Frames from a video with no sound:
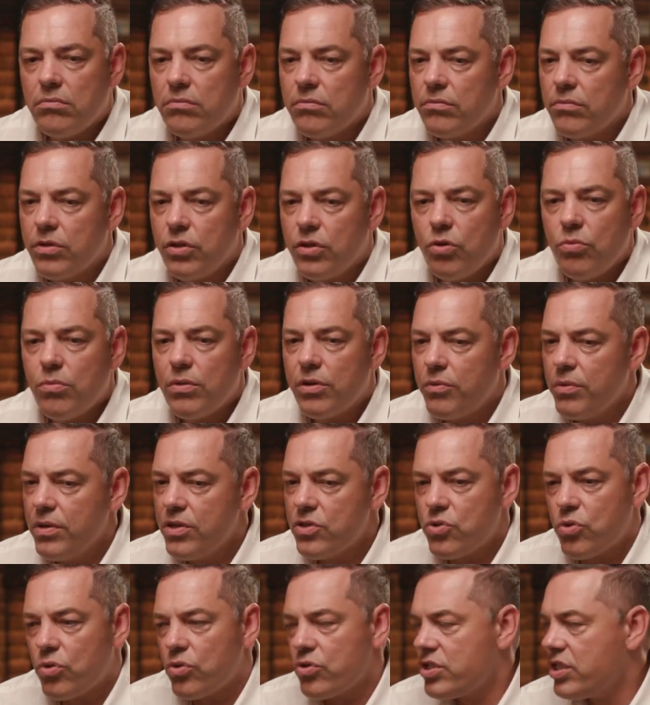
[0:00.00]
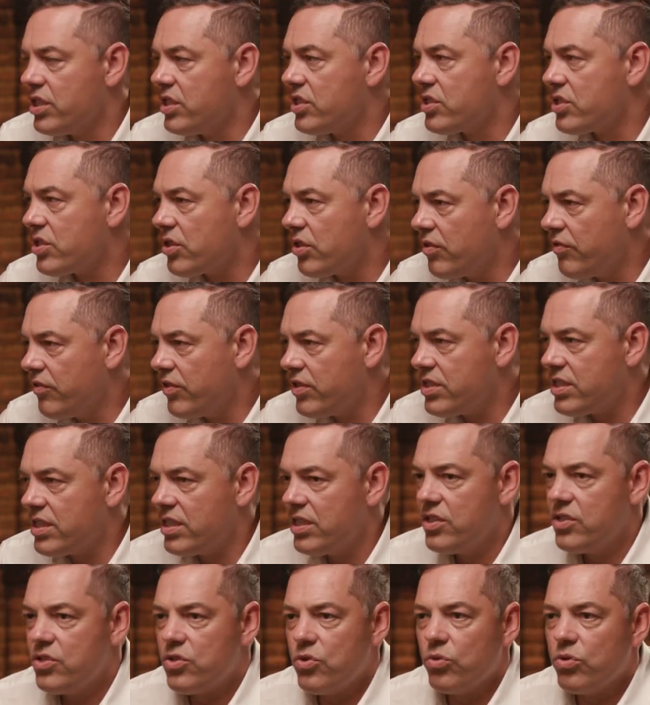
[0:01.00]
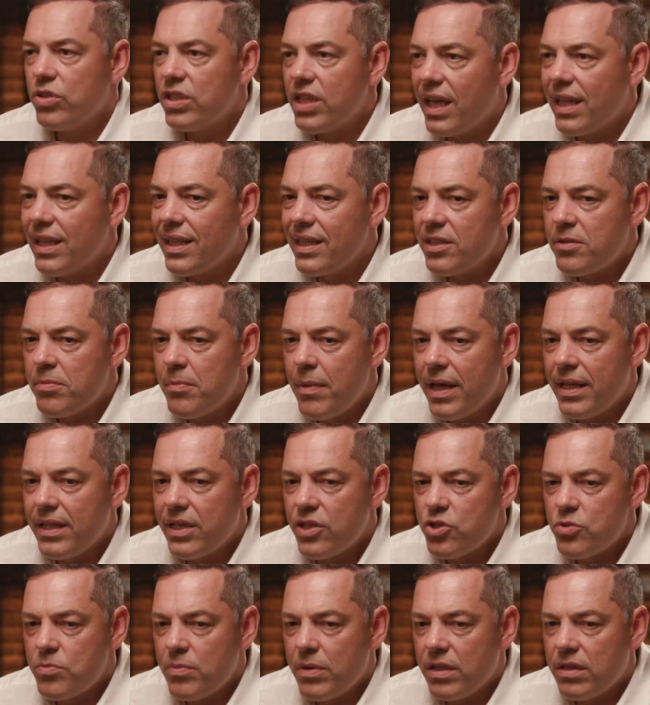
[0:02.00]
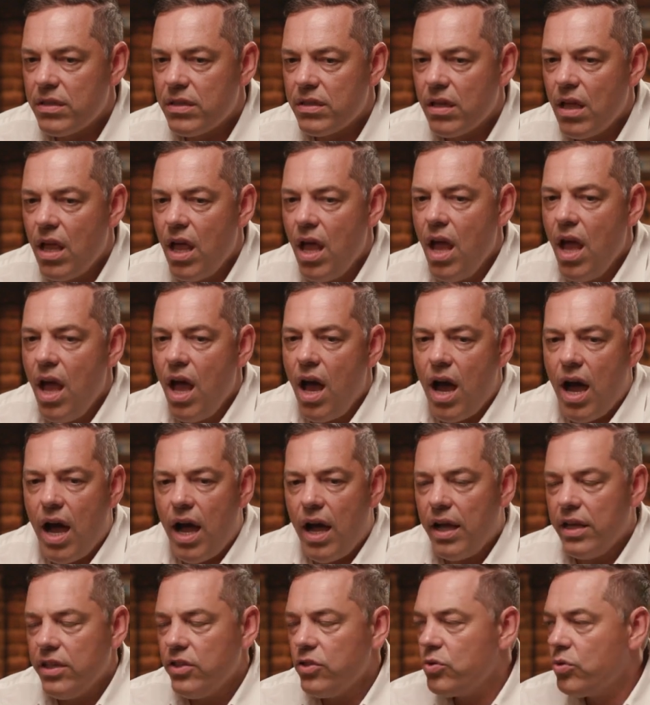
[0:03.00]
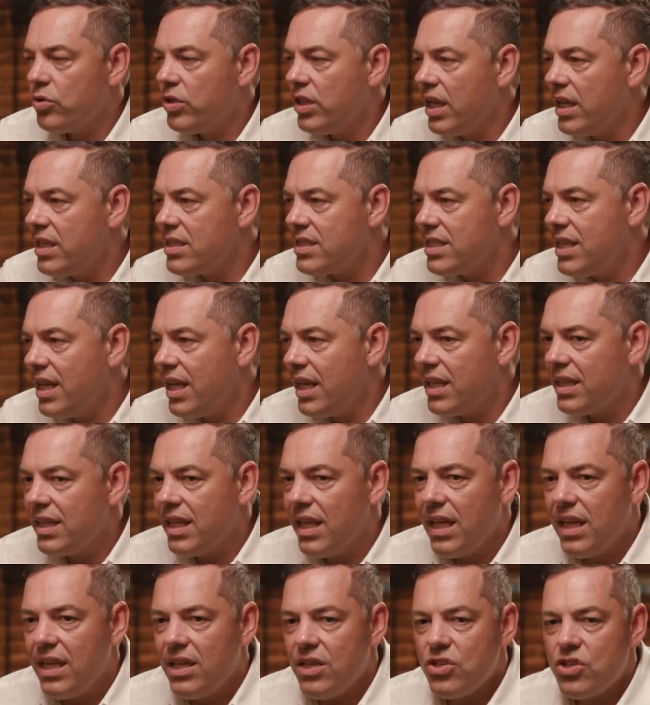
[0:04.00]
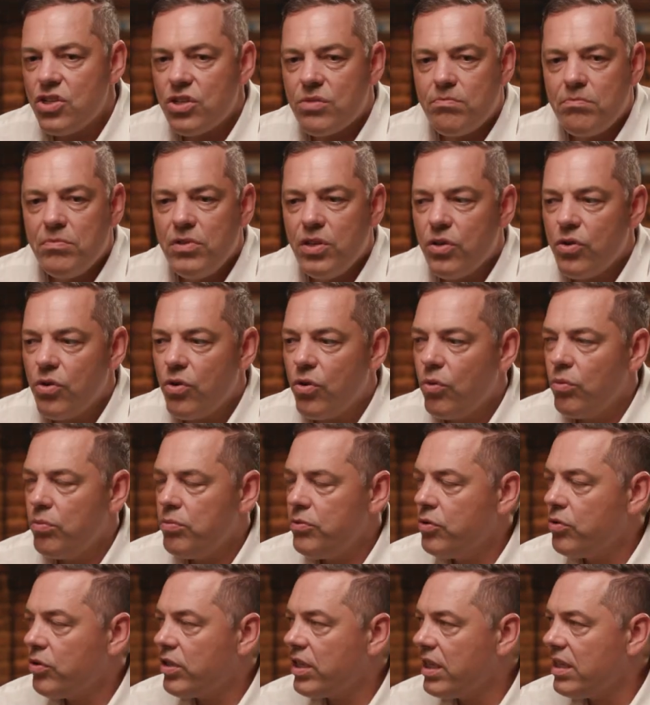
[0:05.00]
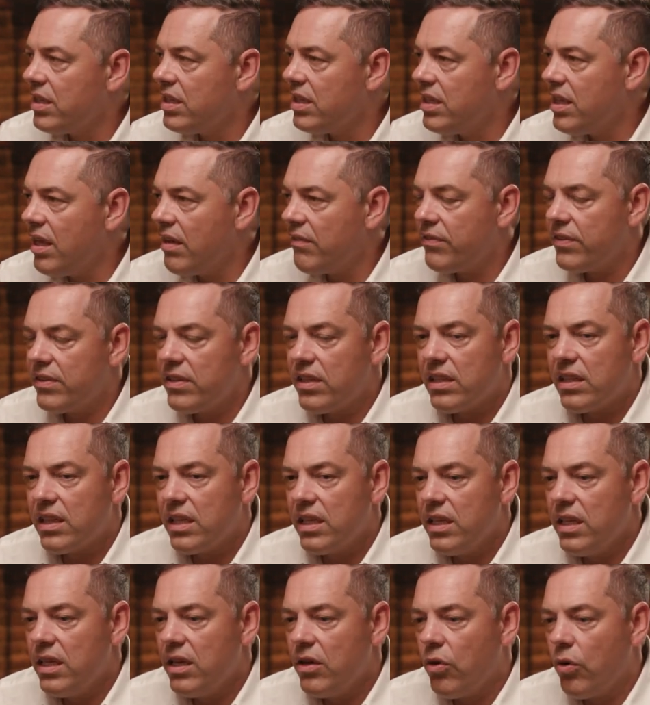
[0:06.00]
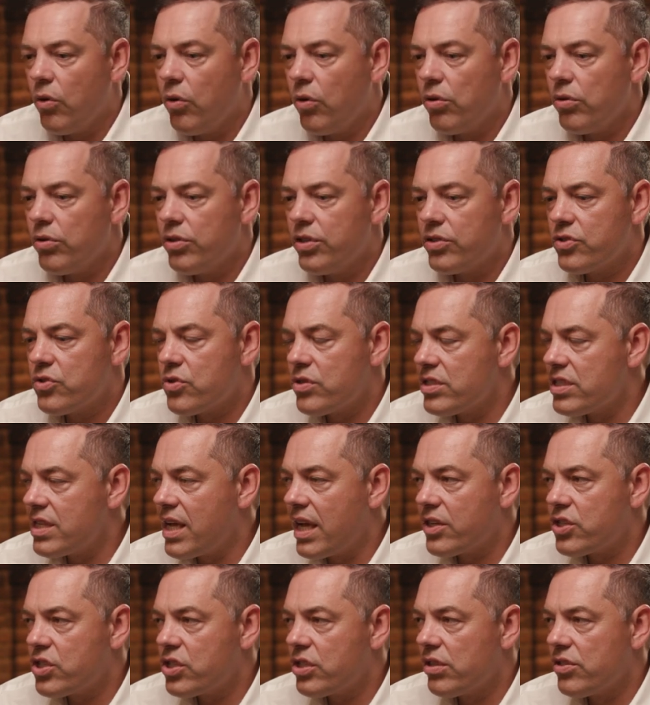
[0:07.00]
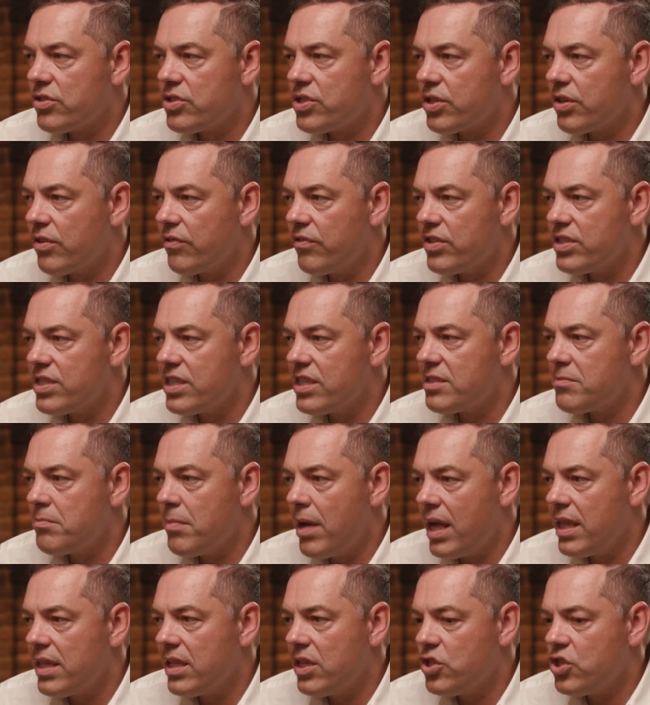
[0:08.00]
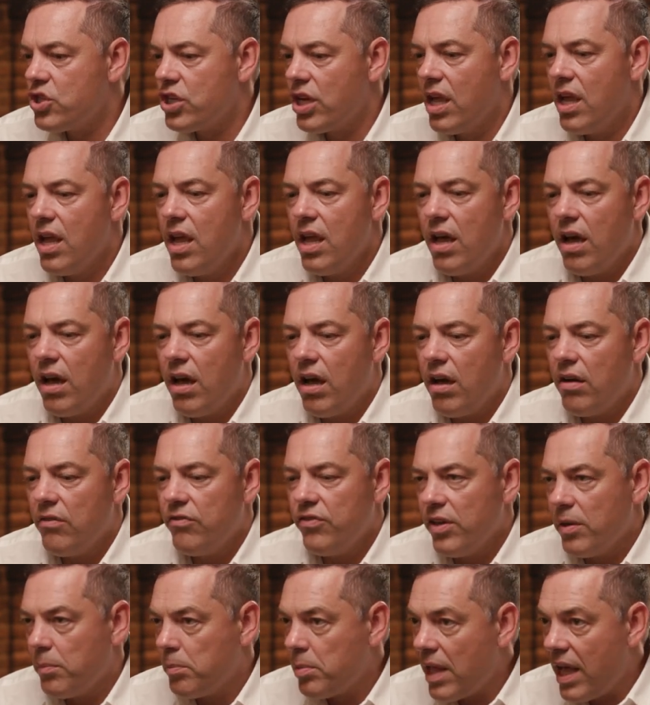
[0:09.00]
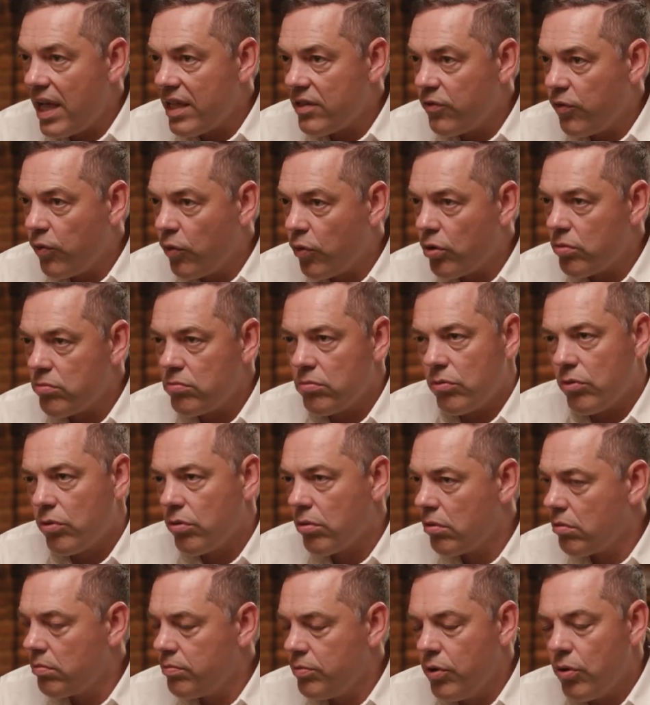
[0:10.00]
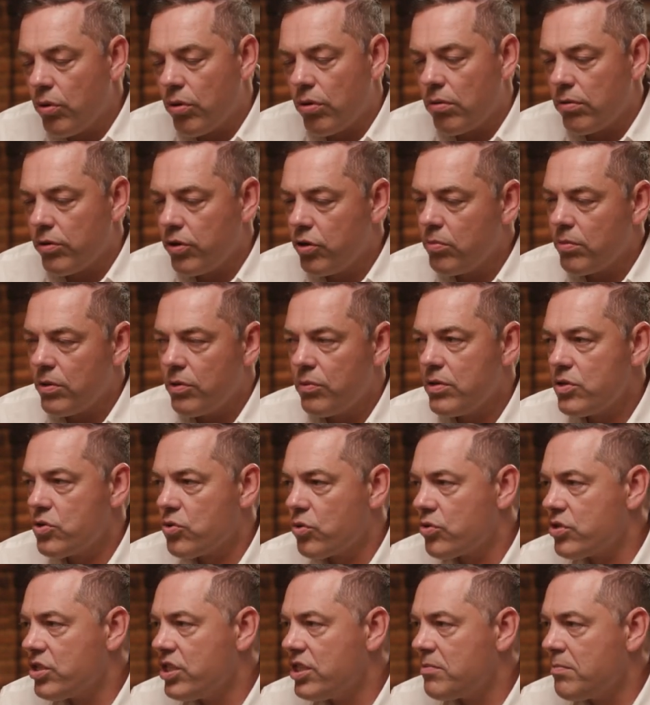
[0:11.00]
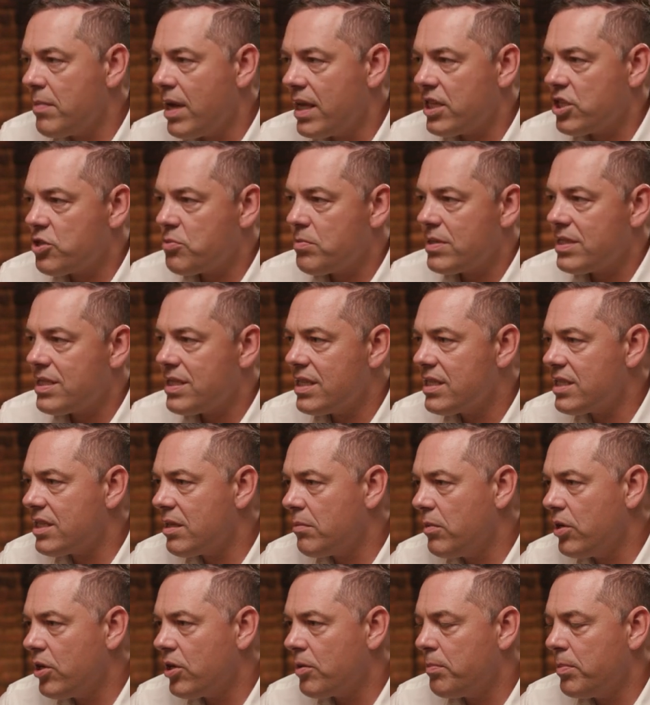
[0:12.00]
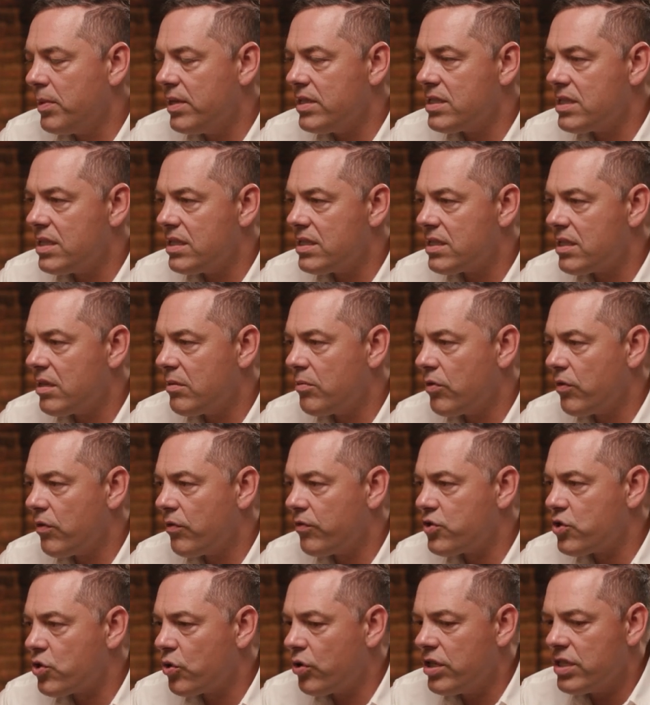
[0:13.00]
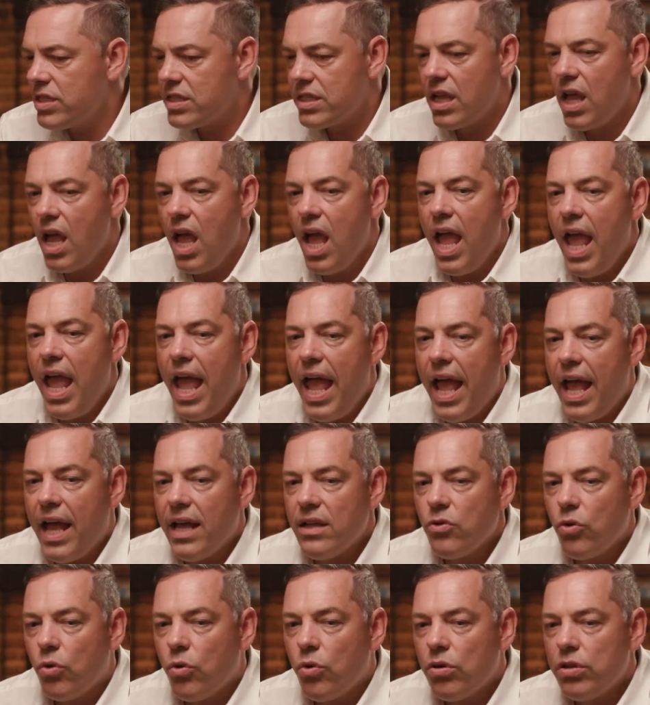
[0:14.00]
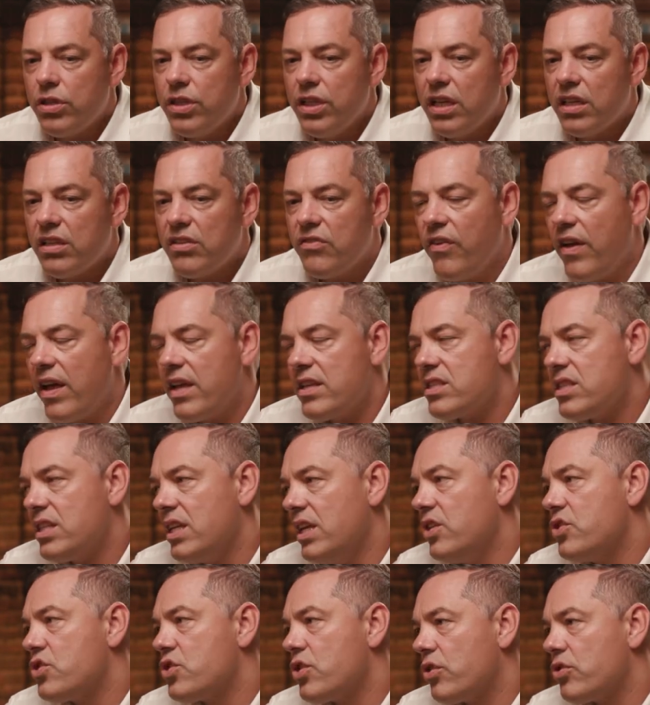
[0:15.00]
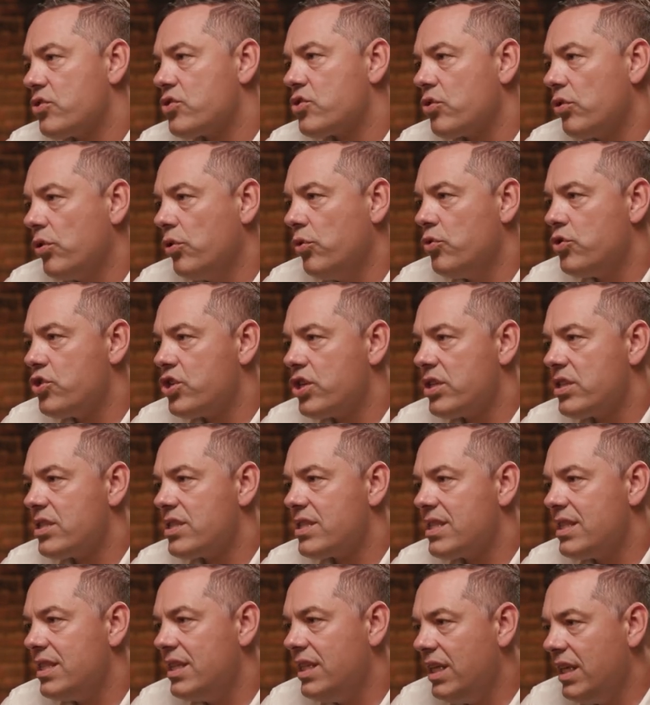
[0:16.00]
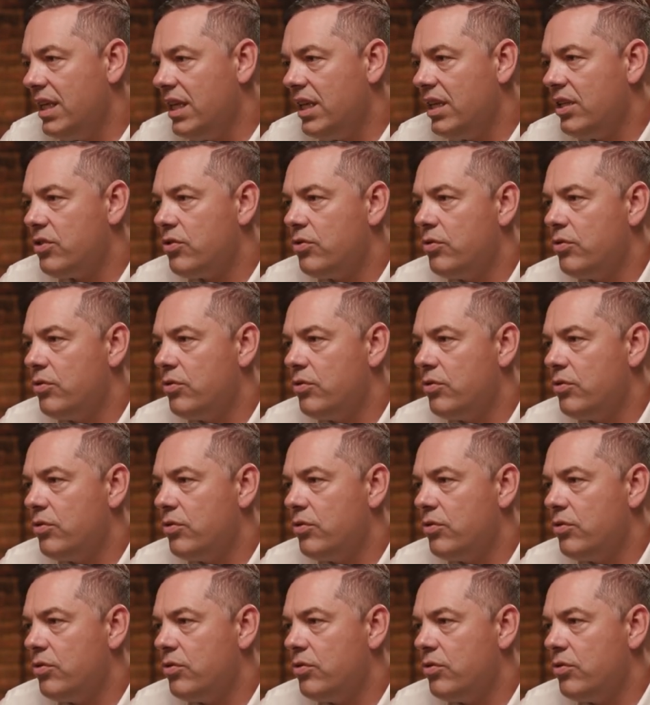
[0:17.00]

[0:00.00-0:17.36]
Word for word: human resources services to talent management. In today's day and age, you can definitely all the transactional services manage via platform or your human resources management system, ERP system of choice. And all the advanced HR solutions need to